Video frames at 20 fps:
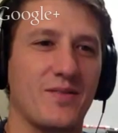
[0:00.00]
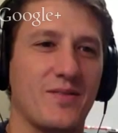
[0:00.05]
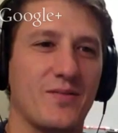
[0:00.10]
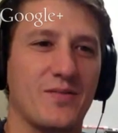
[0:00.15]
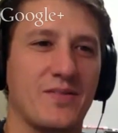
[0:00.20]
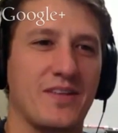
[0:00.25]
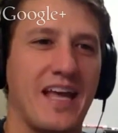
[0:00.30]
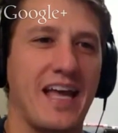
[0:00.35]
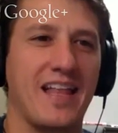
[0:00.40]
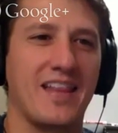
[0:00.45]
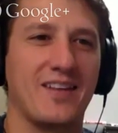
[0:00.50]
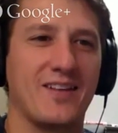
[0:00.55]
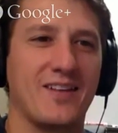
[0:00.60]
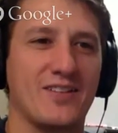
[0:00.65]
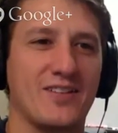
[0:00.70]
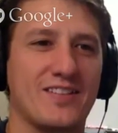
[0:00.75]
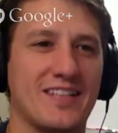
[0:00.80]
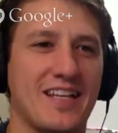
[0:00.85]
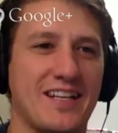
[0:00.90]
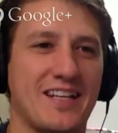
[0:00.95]
that little
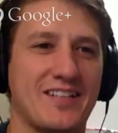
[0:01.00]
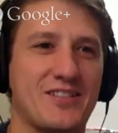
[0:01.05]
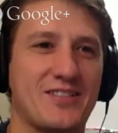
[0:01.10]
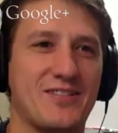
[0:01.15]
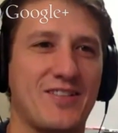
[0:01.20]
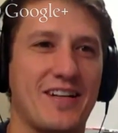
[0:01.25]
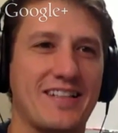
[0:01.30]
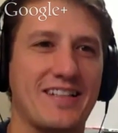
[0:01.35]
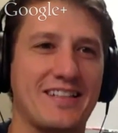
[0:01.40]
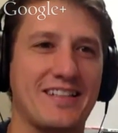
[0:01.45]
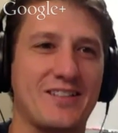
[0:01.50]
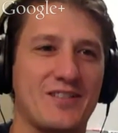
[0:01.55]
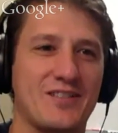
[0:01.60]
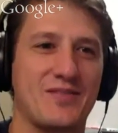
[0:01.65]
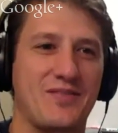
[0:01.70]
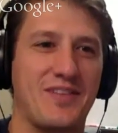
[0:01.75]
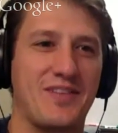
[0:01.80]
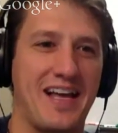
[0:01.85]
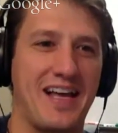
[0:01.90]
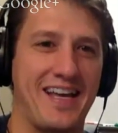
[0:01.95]
section right there is
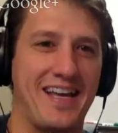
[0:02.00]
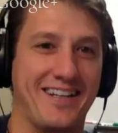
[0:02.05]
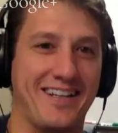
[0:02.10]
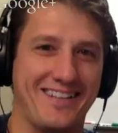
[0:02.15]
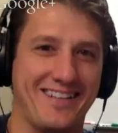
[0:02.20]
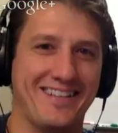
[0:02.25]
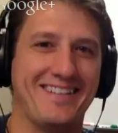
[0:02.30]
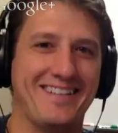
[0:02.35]
fine.